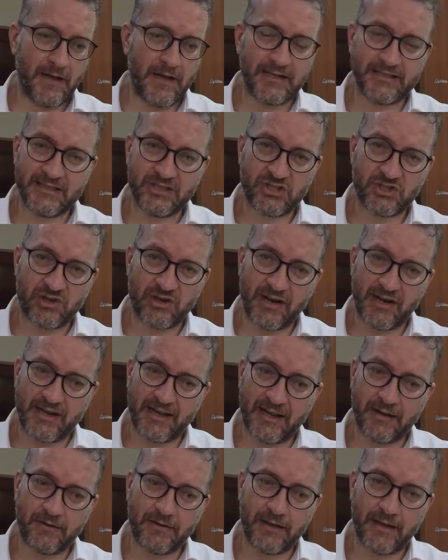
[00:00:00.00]
did try it
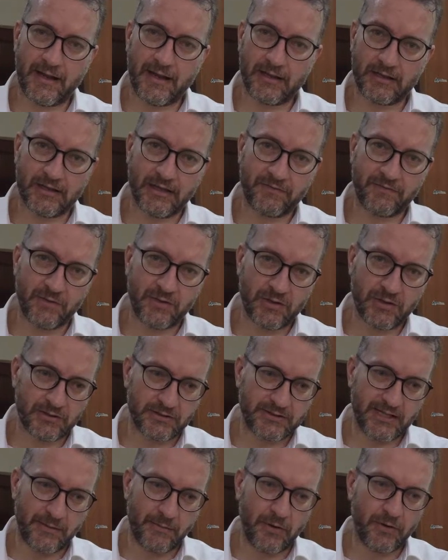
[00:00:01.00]
out, and I'll give you a little
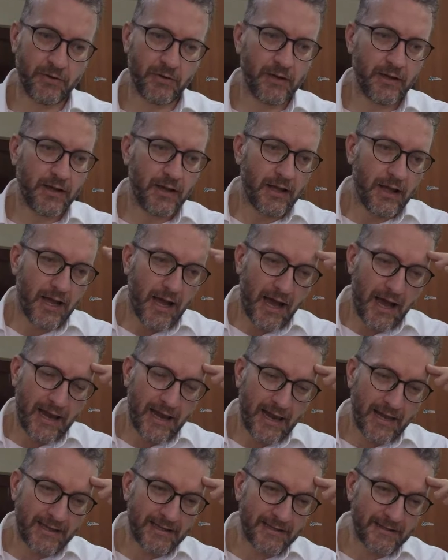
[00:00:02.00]
demo. I
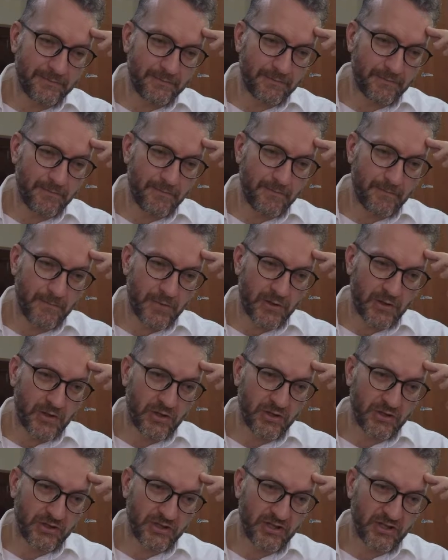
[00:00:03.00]
like it
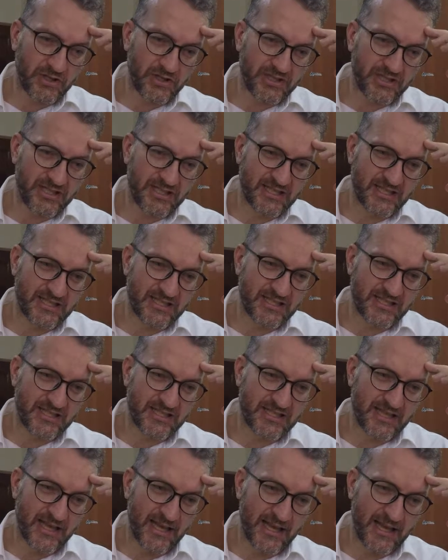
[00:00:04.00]
because
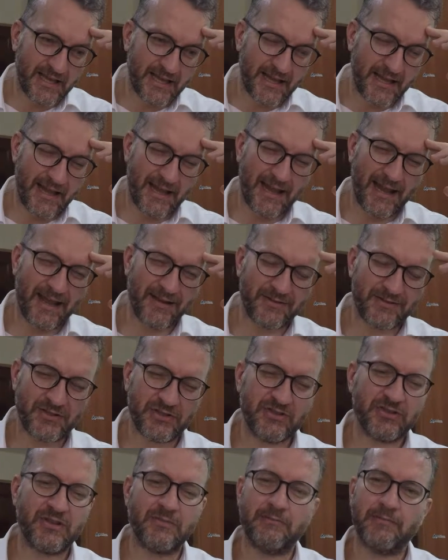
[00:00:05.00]
it allows you
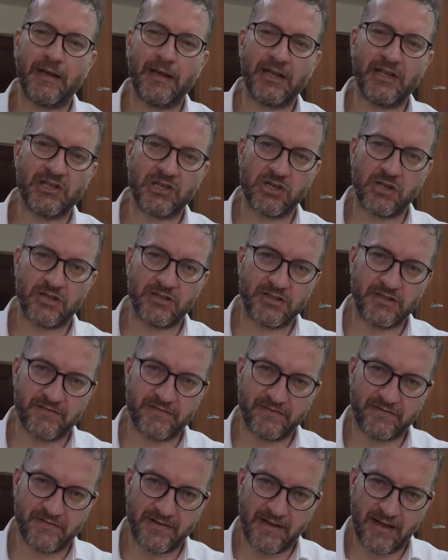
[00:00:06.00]
to manage lots of
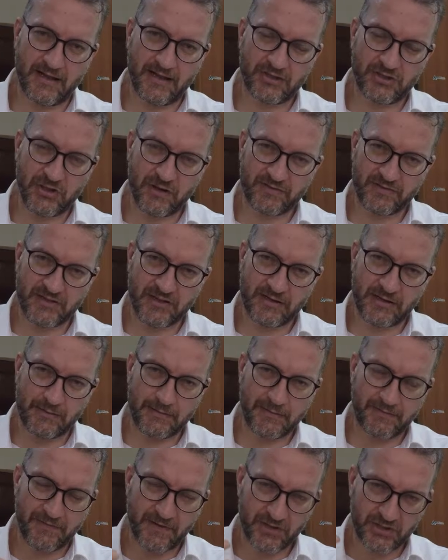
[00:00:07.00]
JavaScript Lambda
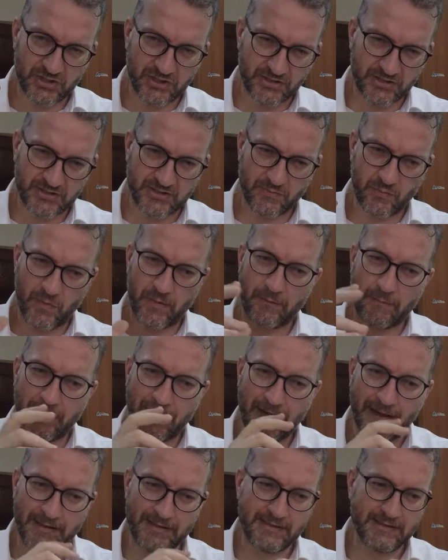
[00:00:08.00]
functions in one
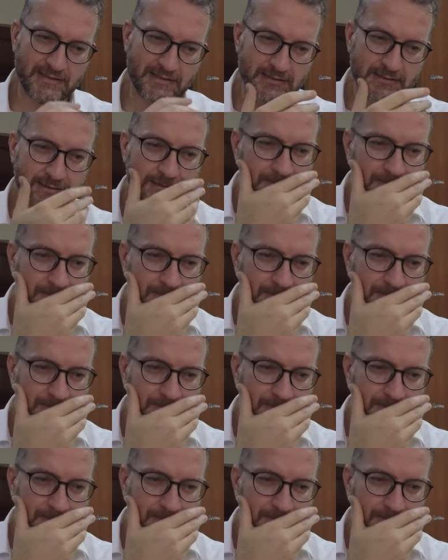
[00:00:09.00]
place.